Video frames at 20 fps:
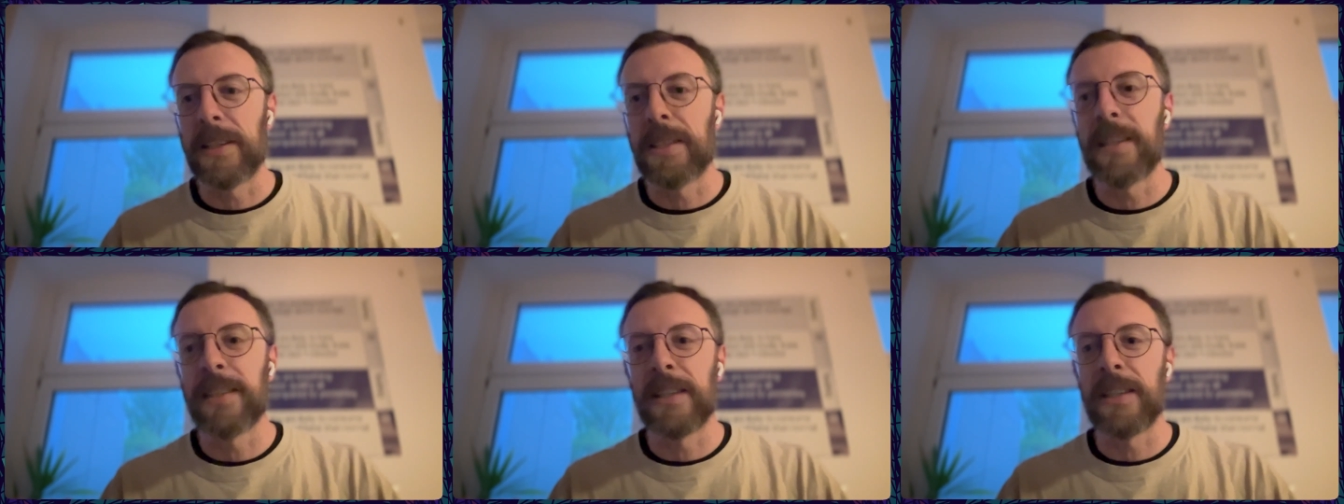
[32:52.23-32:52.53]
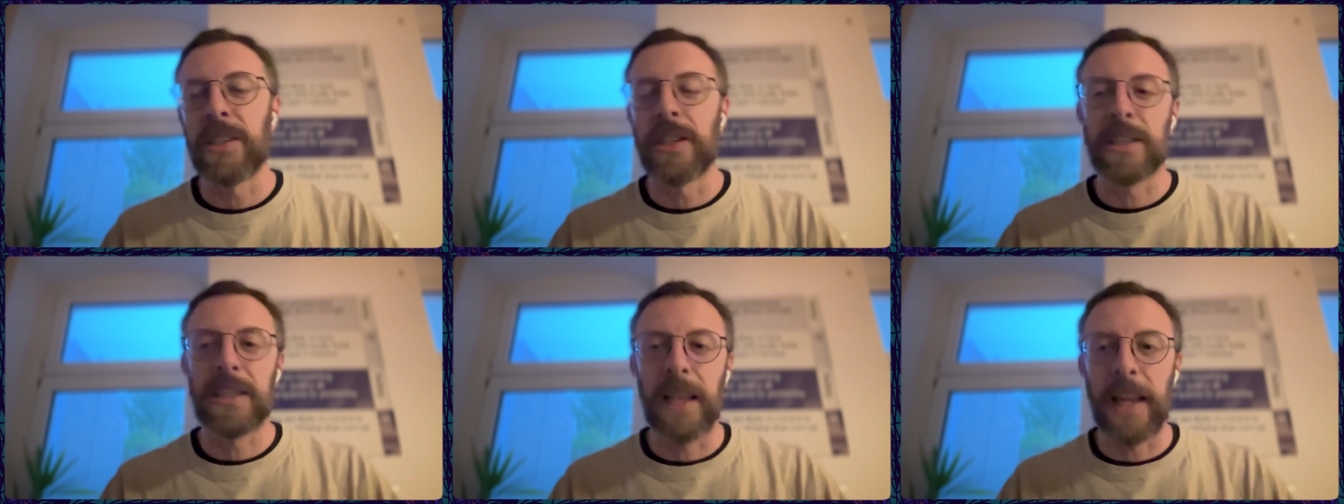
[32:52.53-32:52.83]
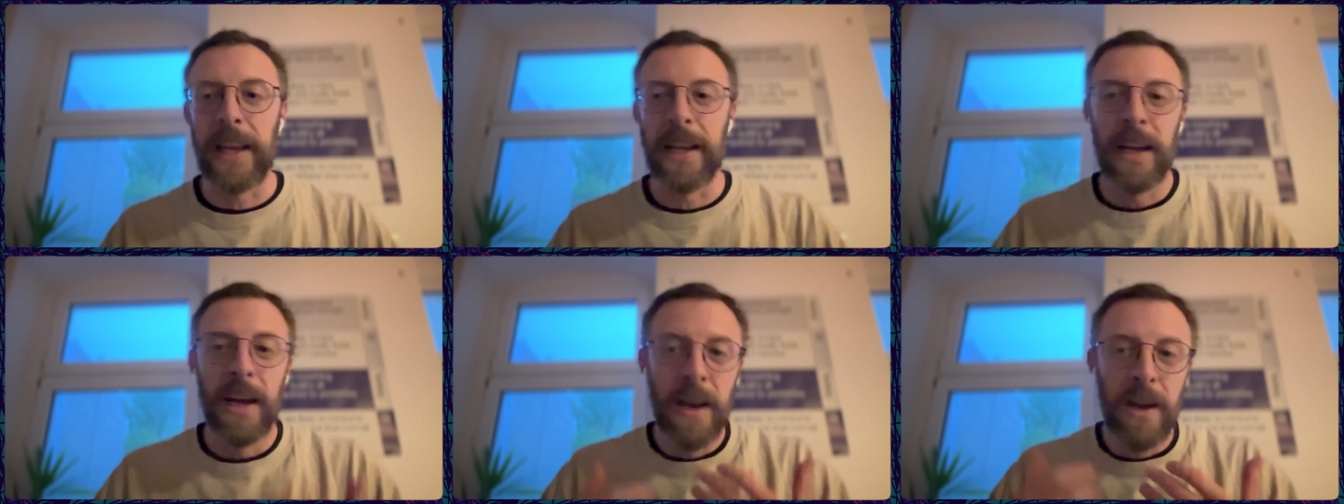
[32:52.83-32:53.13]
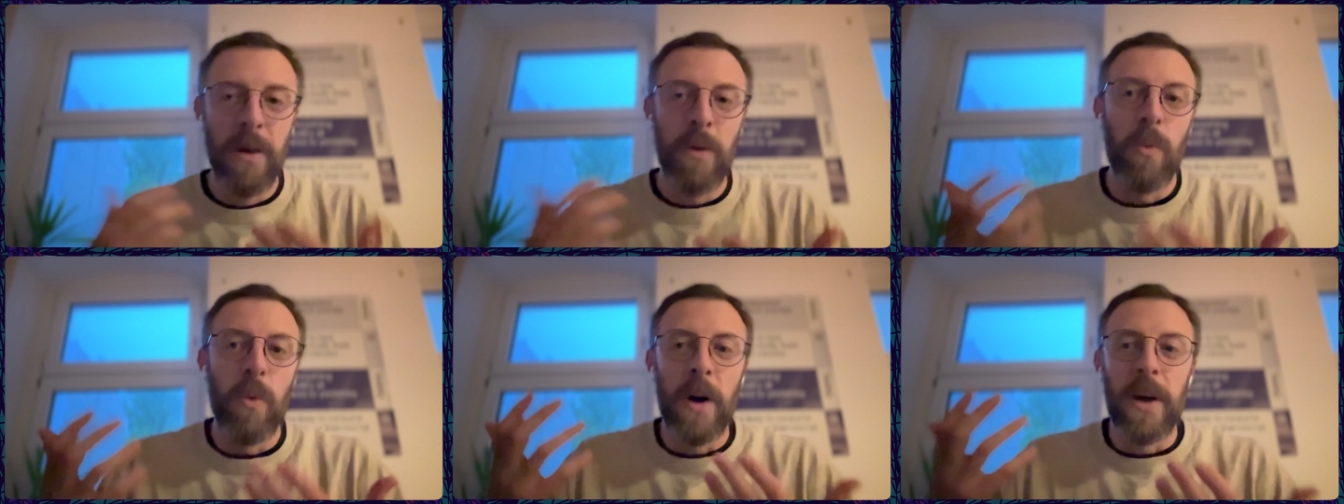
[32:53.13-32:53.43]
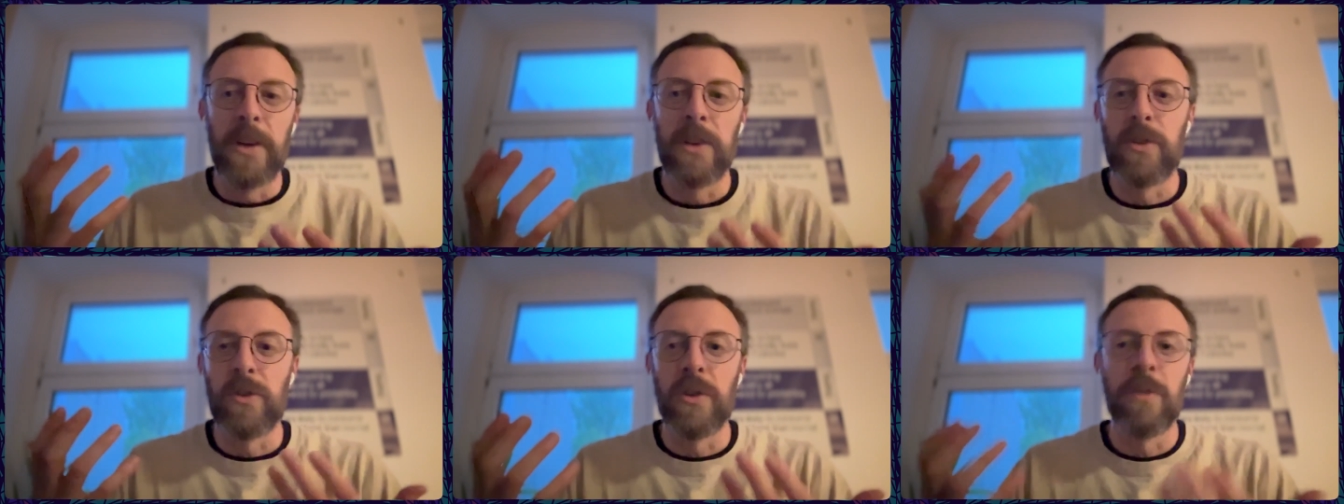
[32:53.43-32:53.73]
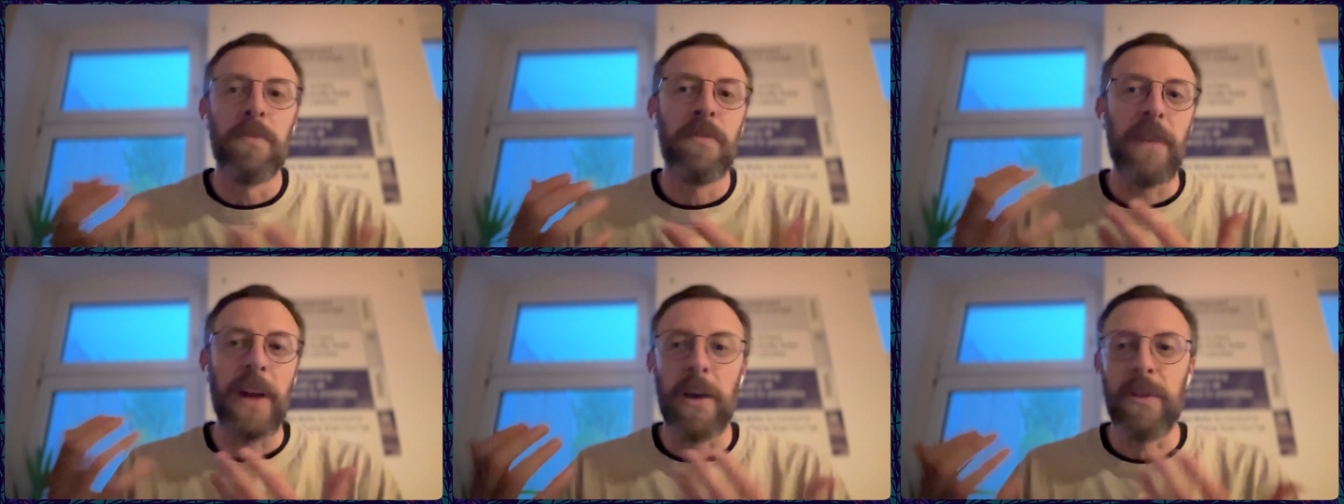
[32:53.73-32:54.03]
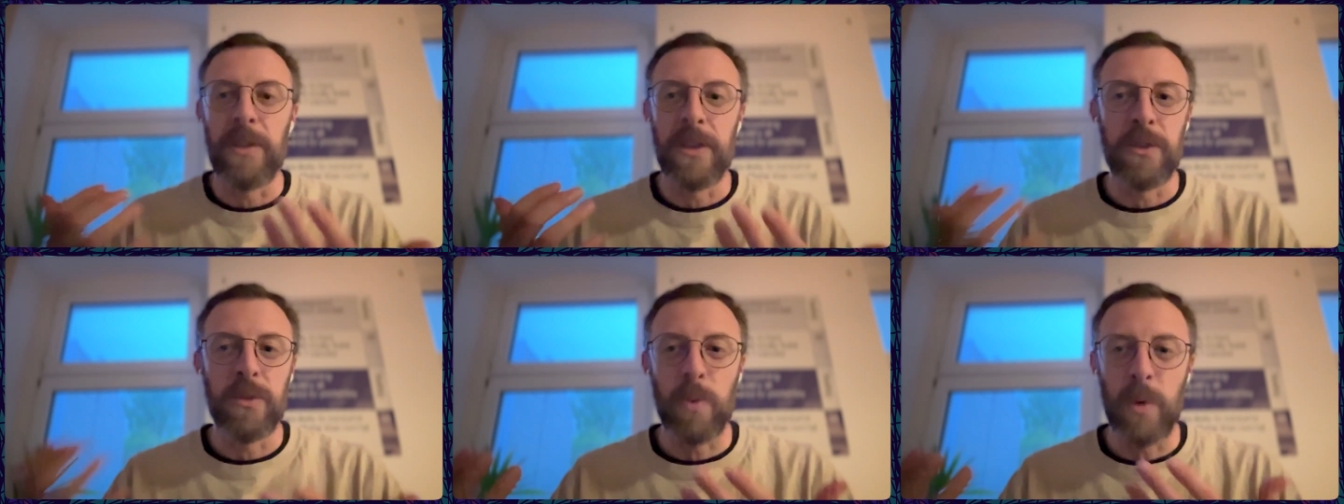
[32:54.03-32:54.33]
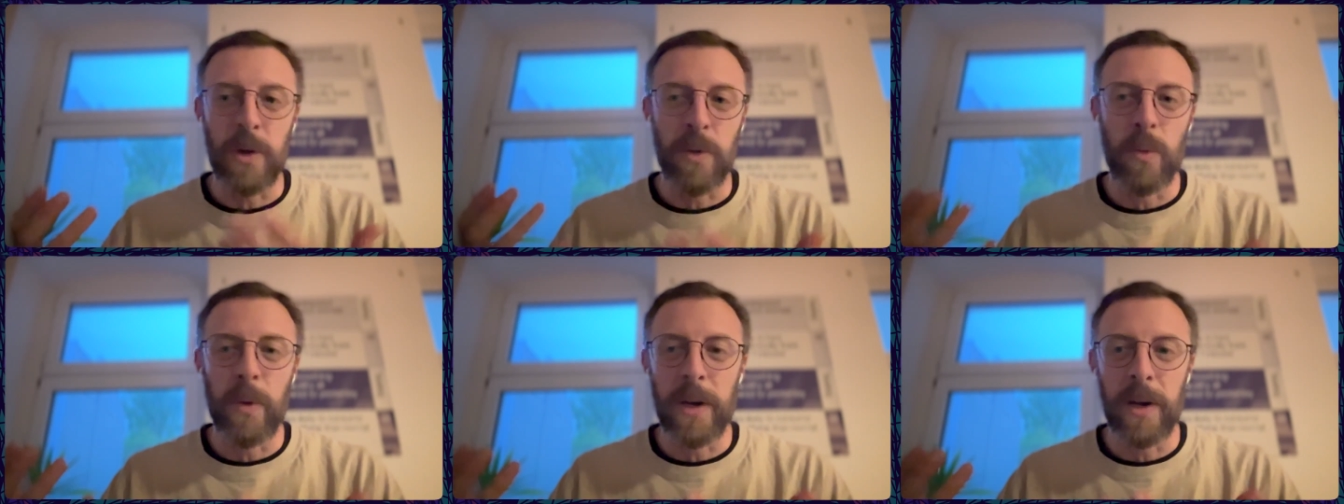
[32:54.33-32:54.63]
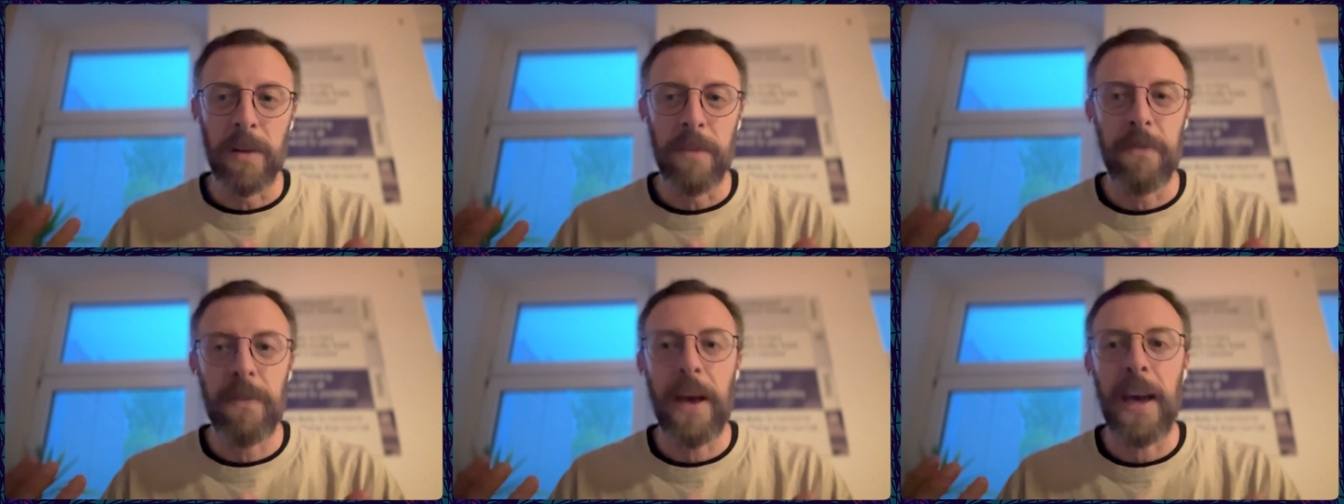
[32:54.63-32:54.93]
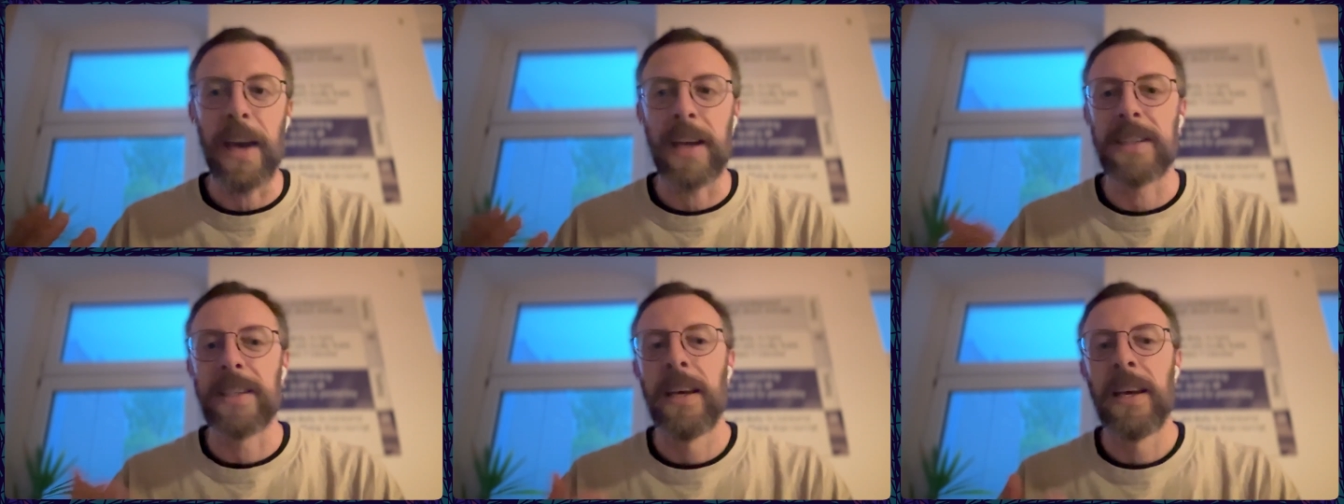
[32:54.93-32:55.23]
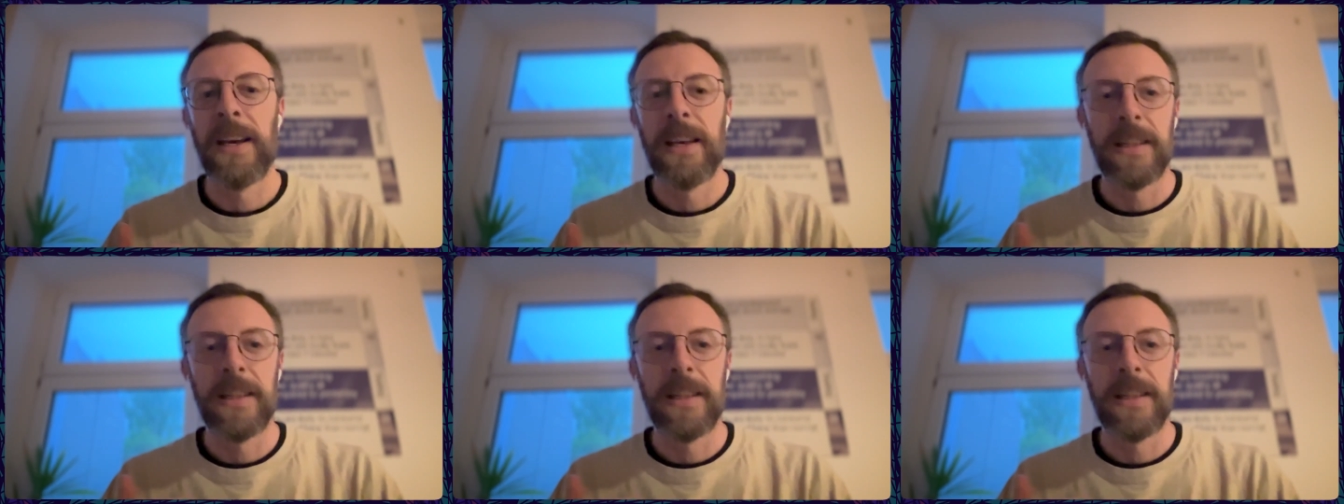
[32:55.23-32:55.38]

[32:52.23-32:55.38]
This isn't just like one group found this one weird effect.